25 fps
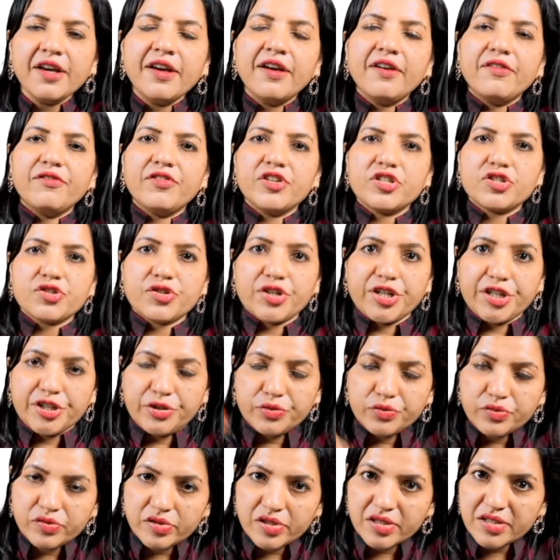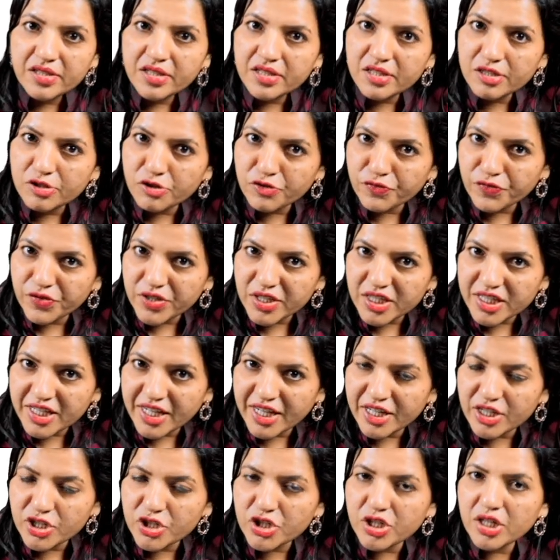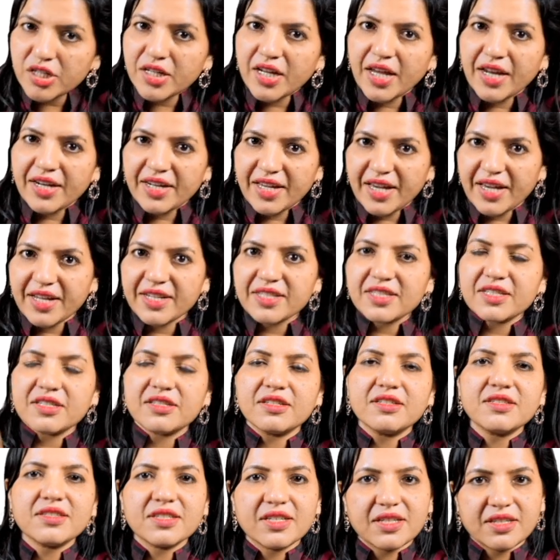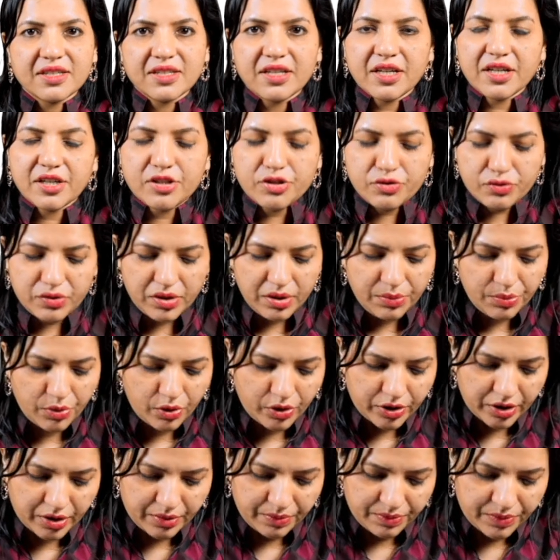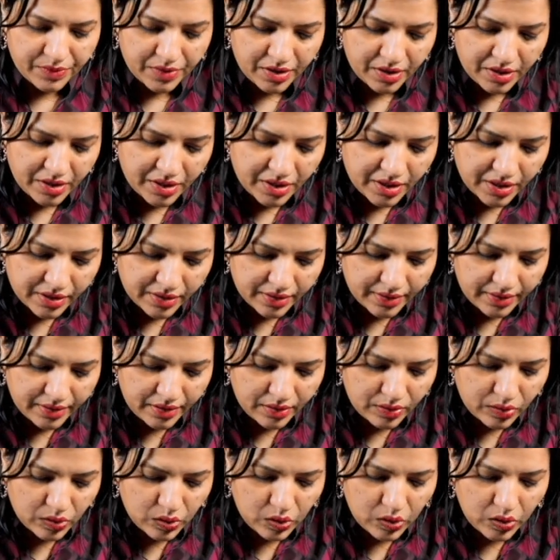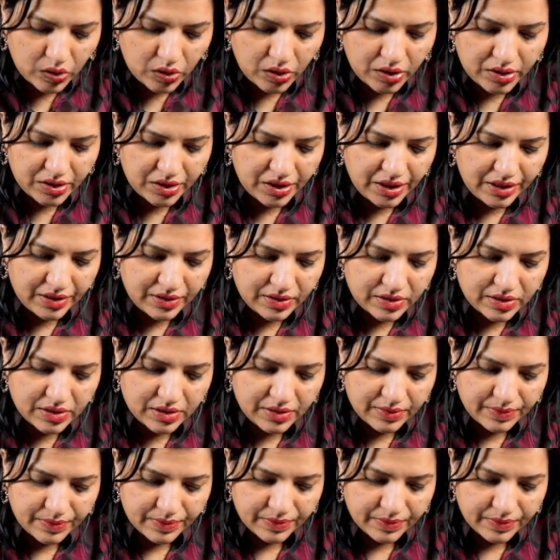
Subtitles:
which reduces the surface tension, and hence it is sinking to the bottom. Then the third test